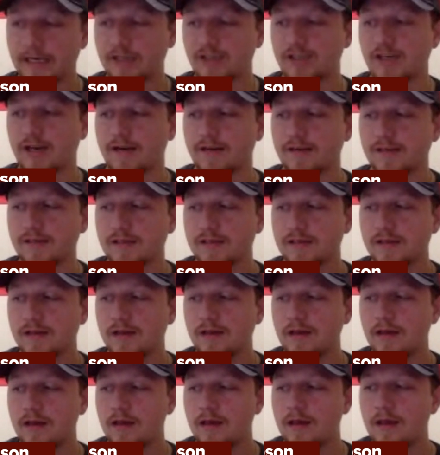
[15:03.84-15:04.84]
touchdowns.
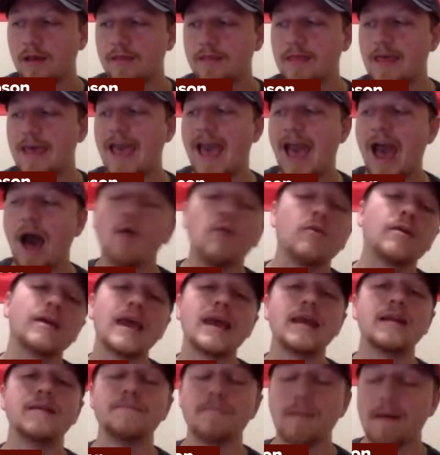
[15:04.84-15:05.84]
They
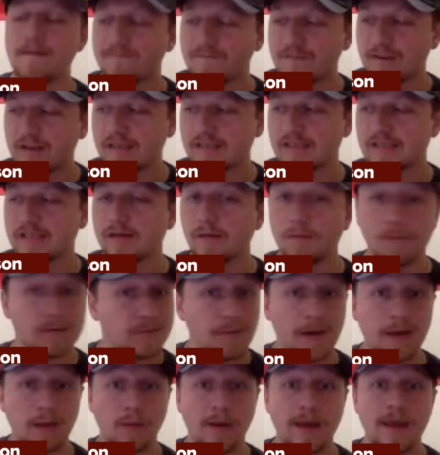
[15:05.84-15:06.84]
outgained Memphis,
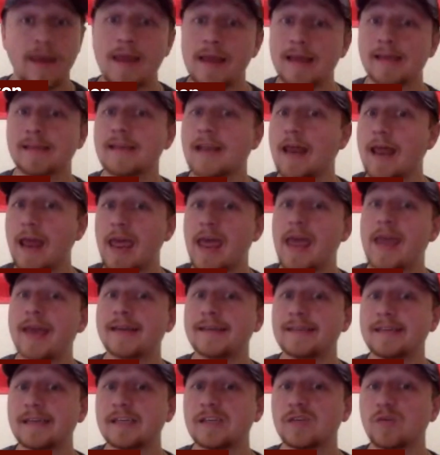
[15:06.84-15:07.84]
which, by the way, is an
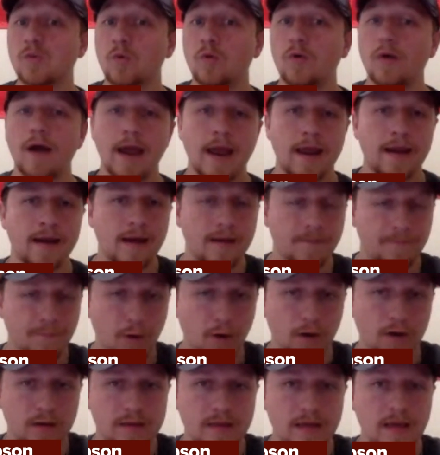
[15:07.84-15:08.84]
AAC school and
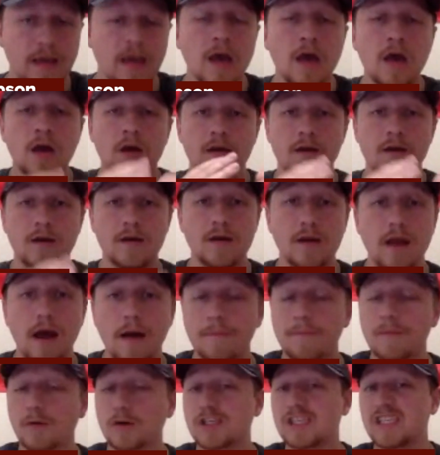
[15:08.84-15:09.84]
part of the
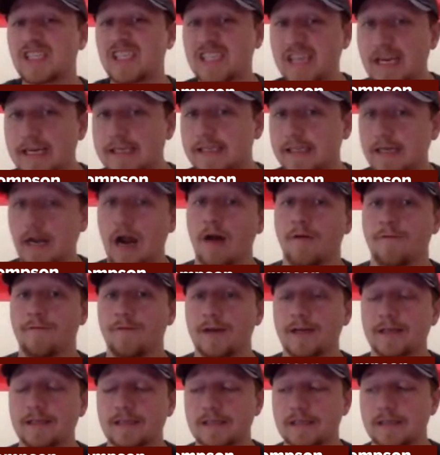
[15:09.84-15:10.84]
number 6
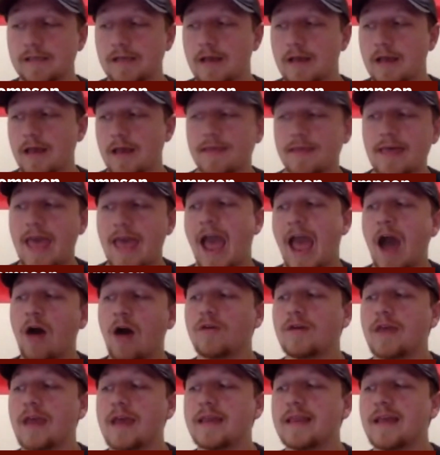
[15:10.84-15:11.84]
conference. They
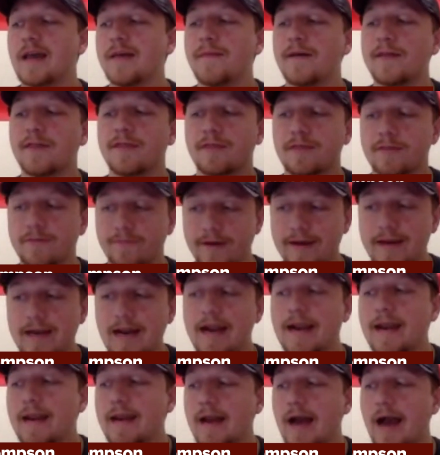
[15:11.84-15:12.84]
outgained them
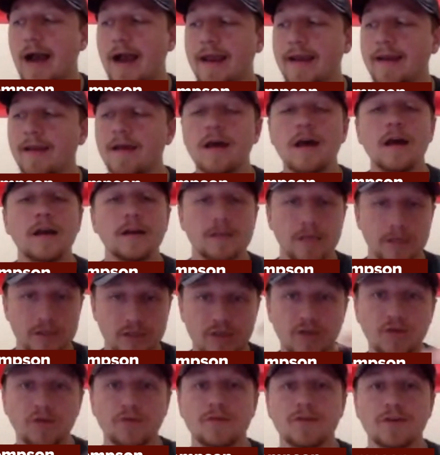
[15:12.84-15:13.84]
399 to
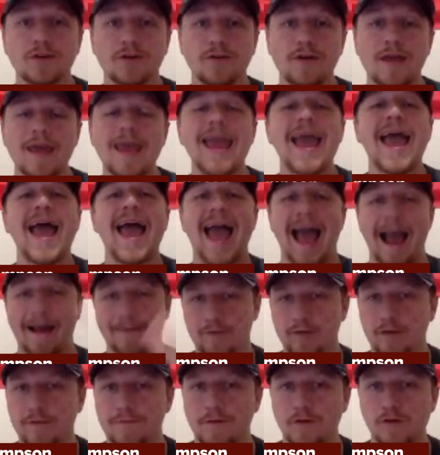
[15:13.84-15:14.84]
230
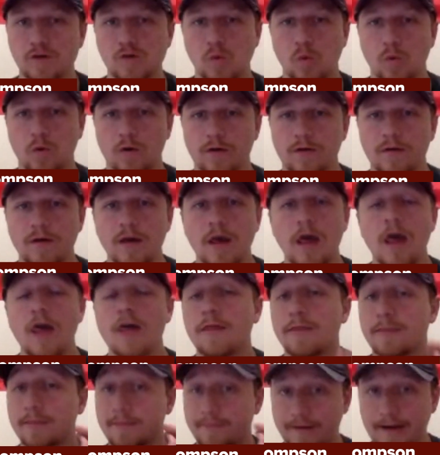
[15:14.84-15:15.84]
after the first quarter.
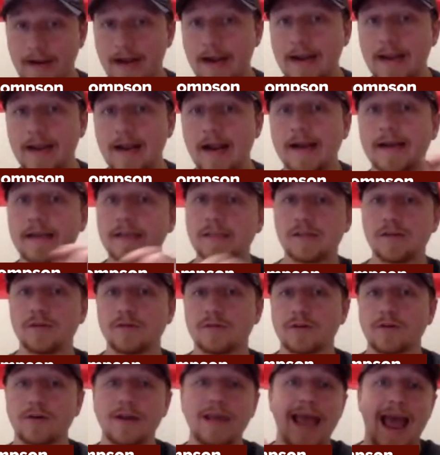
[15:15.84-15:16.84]
399 to
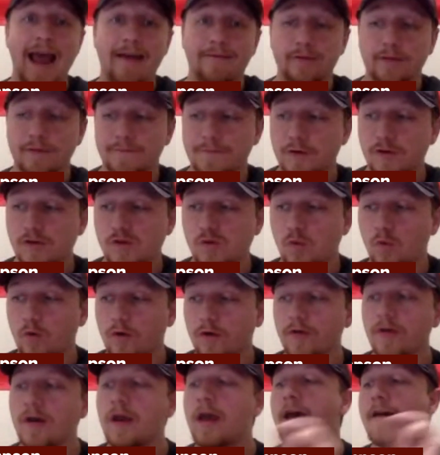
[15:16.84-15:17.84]
230 after the first
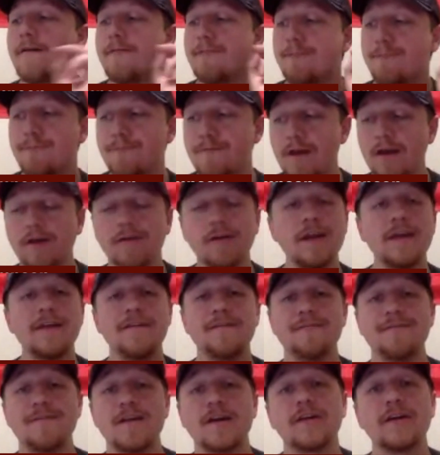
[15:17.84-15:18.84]
quarter.
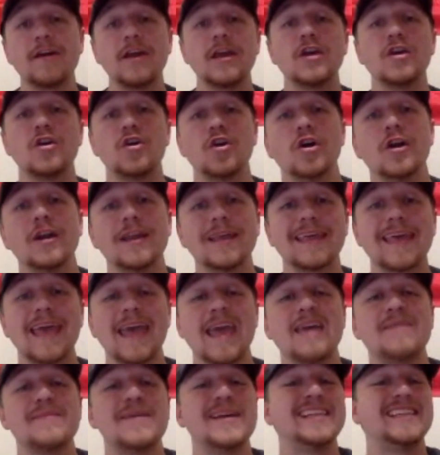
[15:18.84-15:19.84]
Very, very good
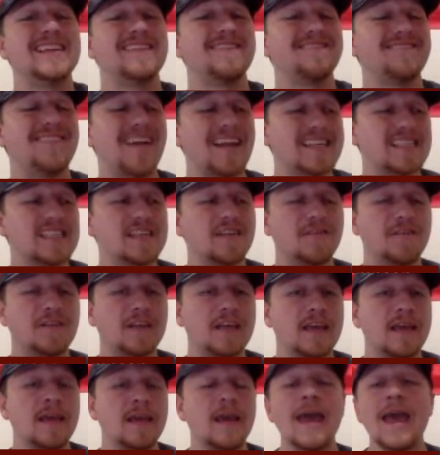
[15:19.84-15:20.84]
game
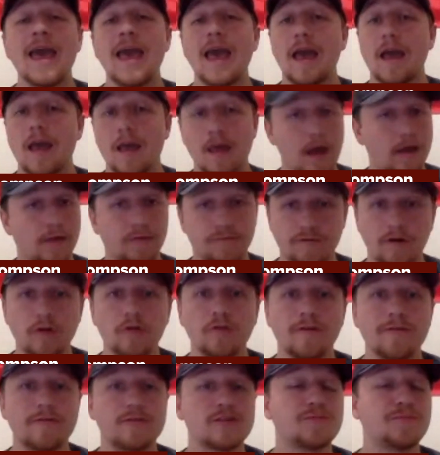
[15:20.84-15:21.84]
defensively. The
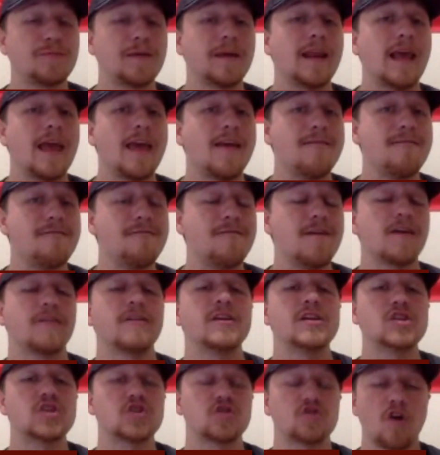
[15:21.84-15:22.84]
Roadrunners played a
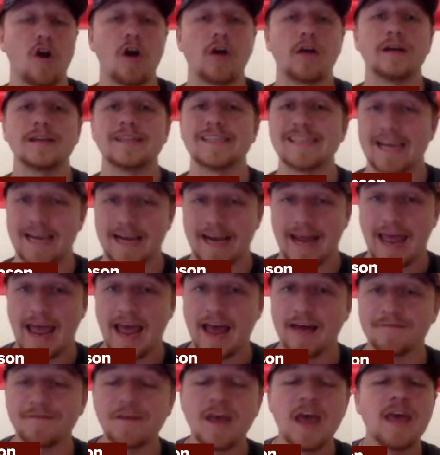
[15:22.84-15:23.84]
very strong second
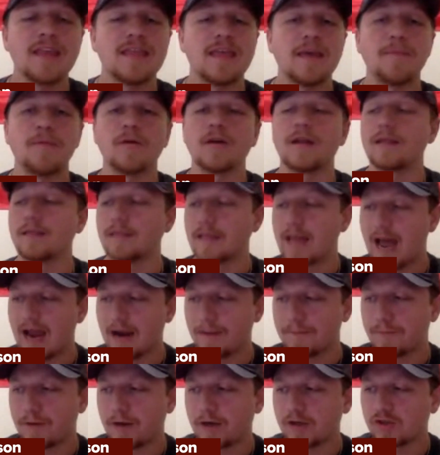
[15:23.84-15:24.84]
half. They put a
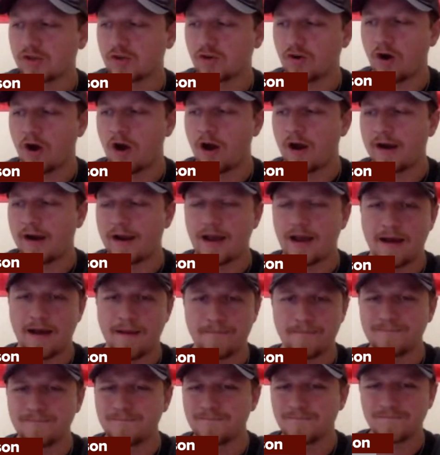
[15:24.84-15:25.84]
lot of pressure
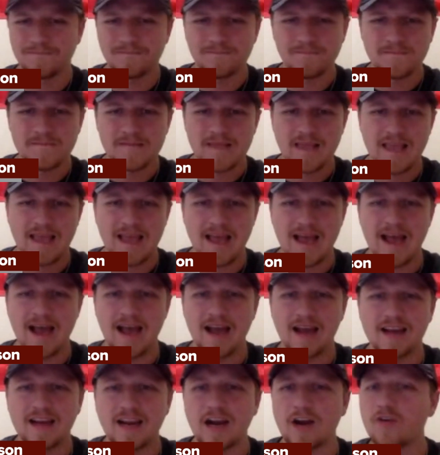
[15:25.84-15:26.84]
on
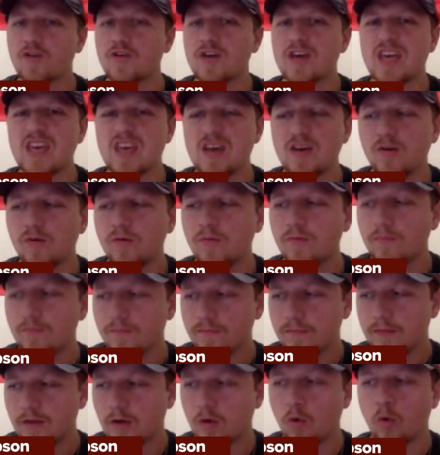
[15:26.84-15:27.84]
Gunnar Kiel,
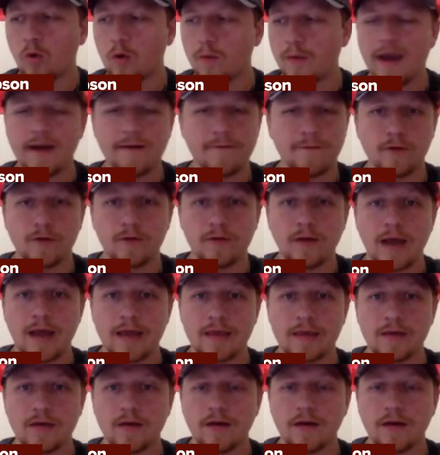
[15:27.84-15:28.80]
the quarterback for